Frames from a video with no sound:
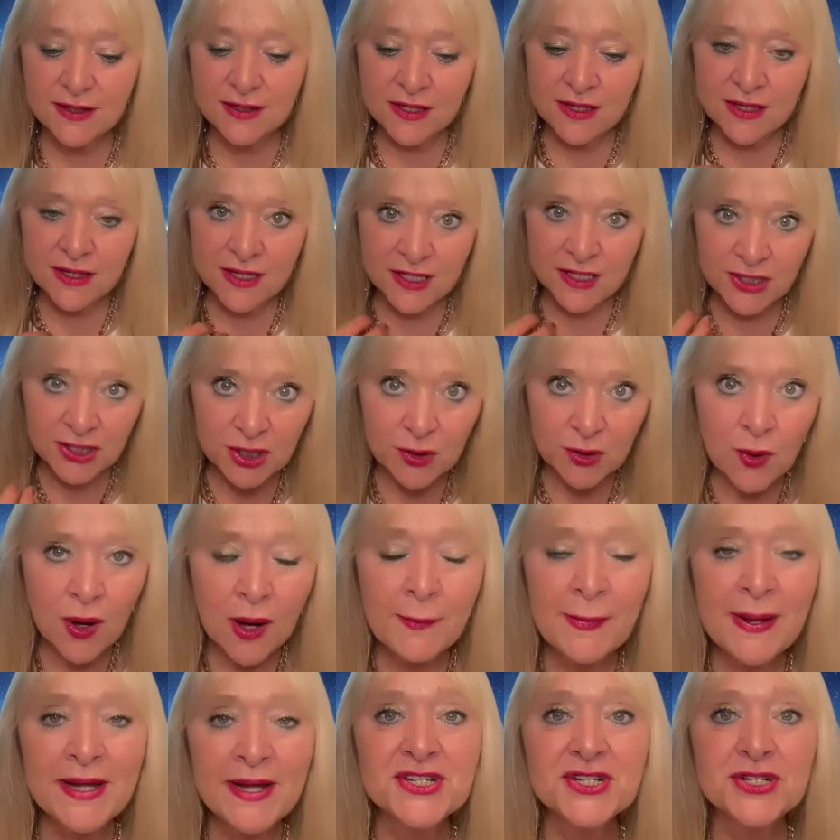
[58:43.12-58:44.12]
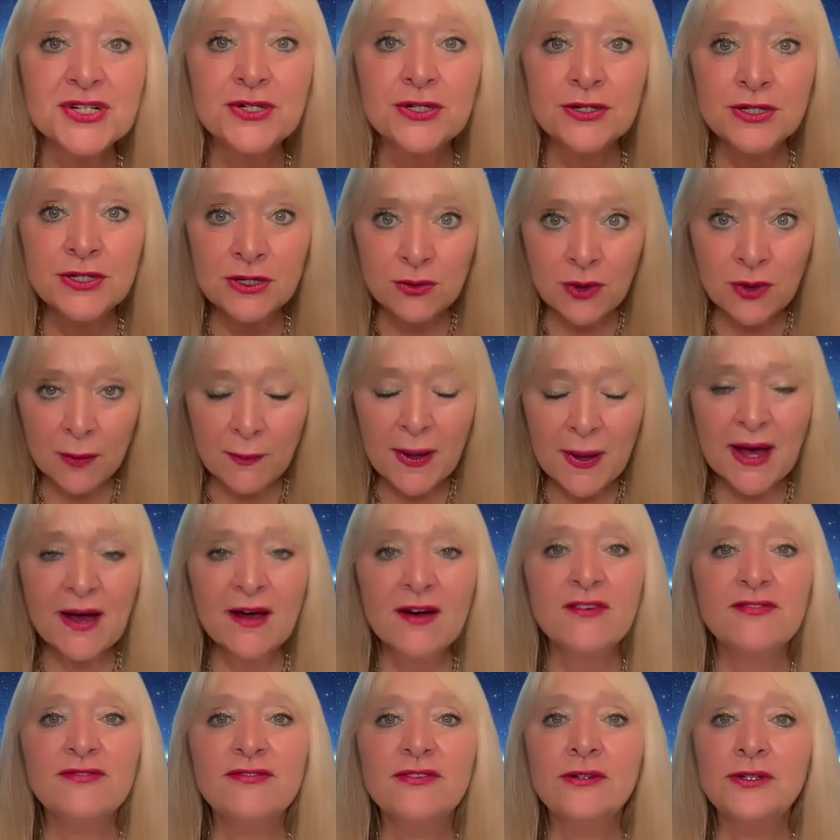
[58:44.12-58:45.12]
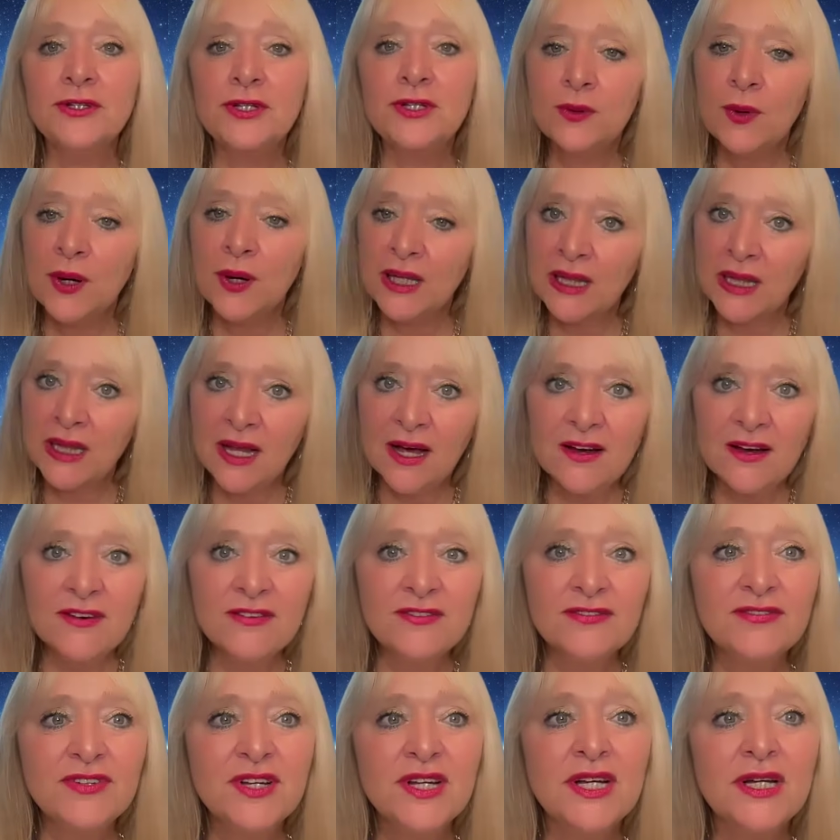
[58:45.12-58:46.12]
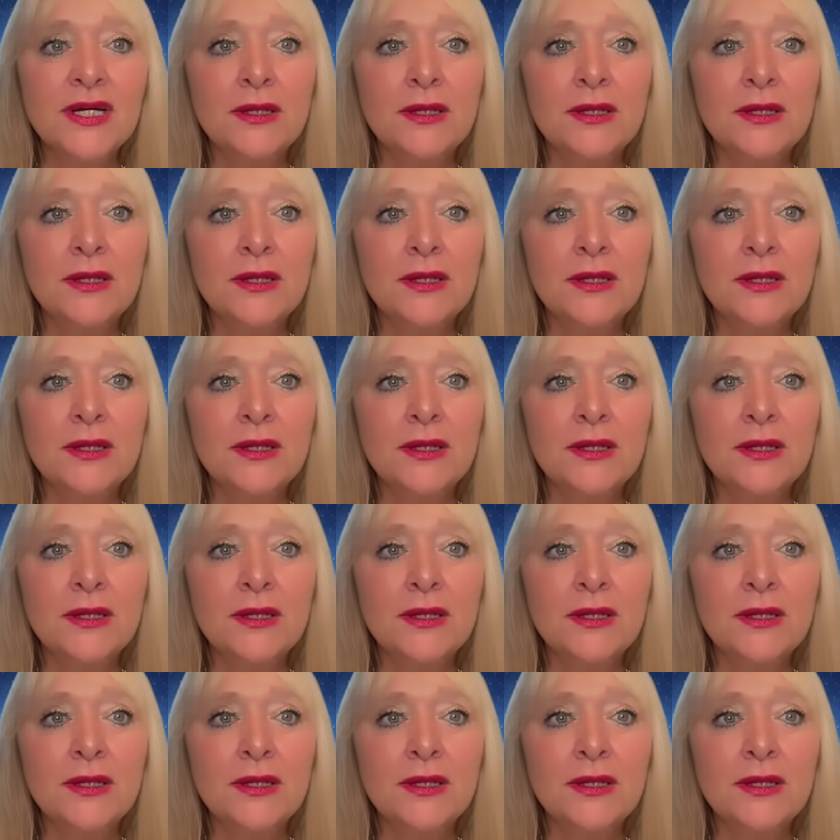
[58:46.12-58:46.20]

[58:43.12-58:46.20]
that you are magical, you are powerful, you are love.